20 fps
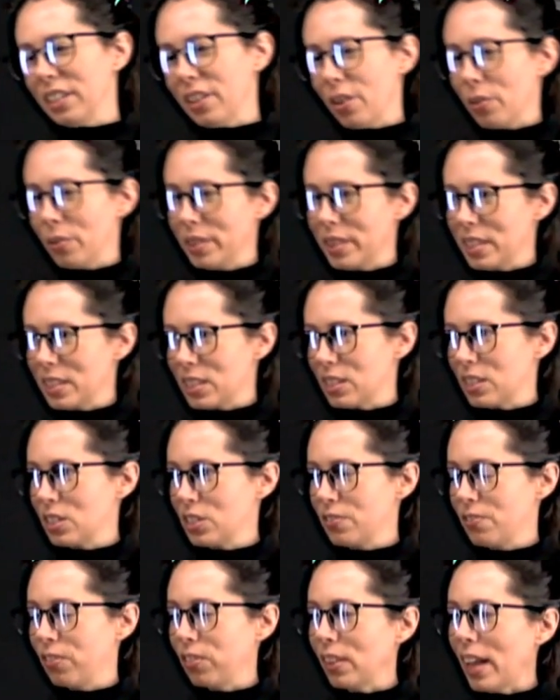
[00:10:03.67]
know, with this
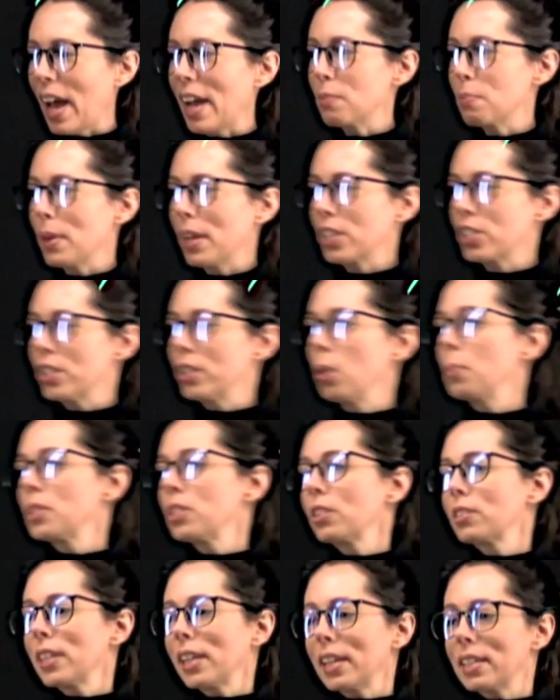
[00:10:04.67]
flat picture, it almost
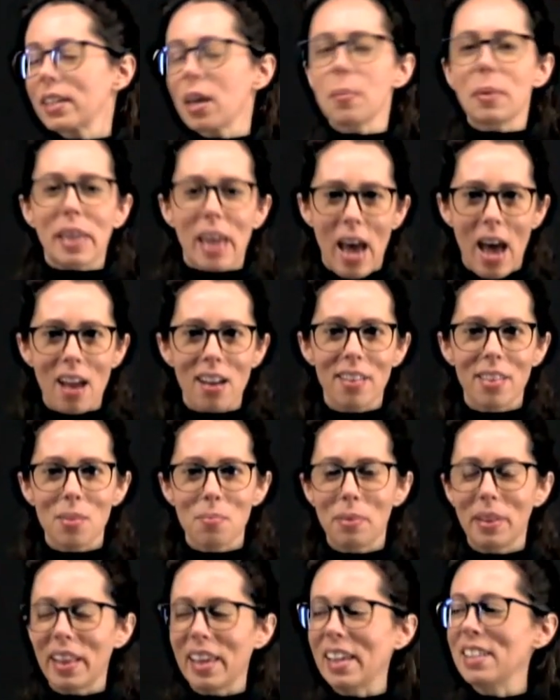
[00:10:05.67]
looks like it's coming out of the
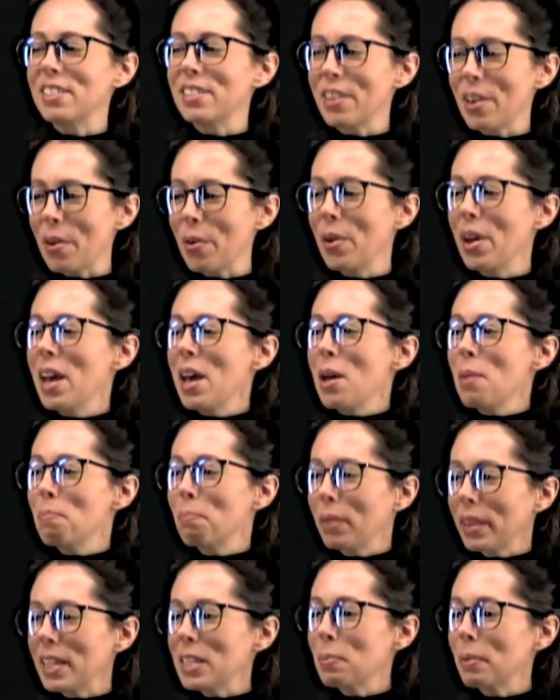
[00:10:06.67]
plane. So
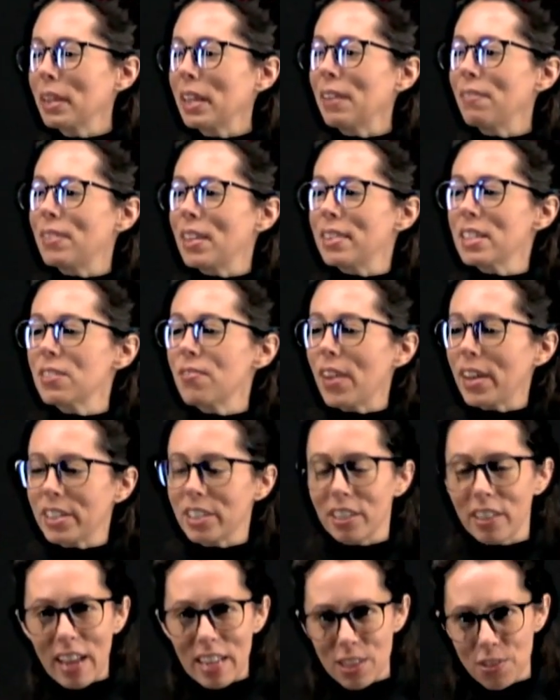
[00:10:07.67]
please believe that this vector
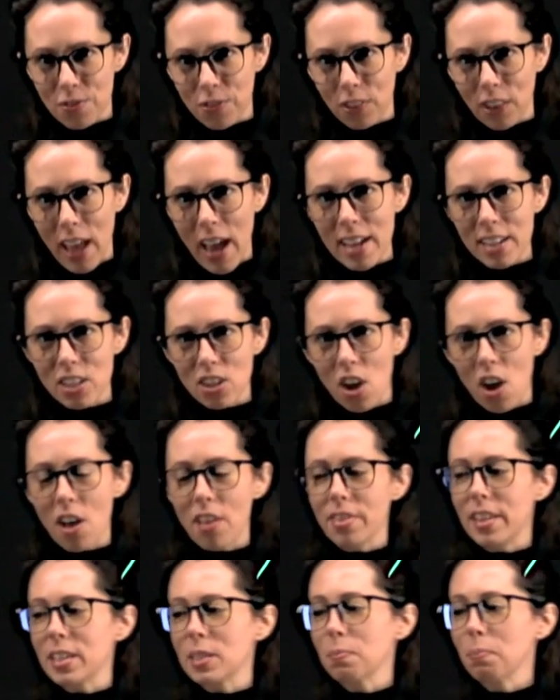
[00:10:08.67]
lies flat
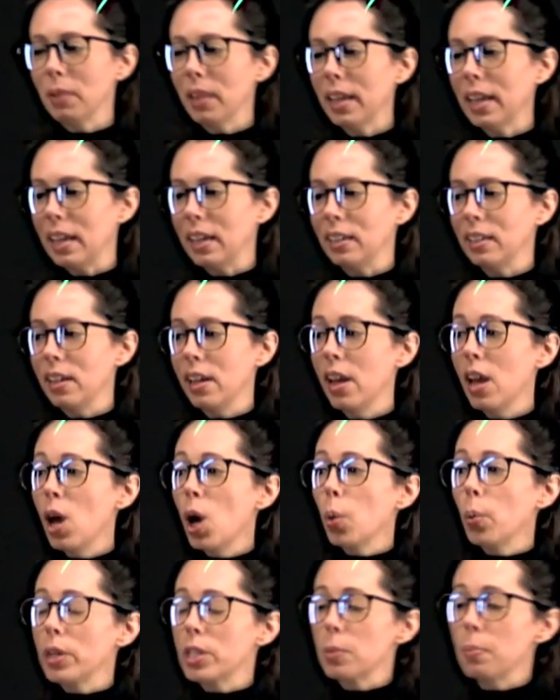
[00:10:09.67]
on this plane,
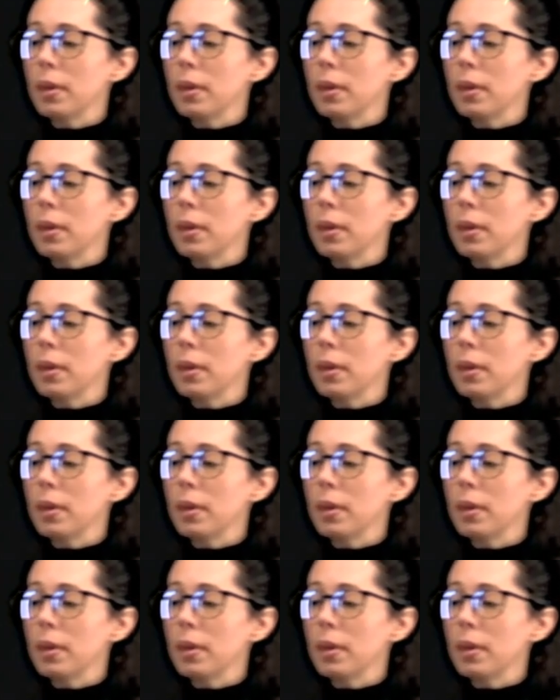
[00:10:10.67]
which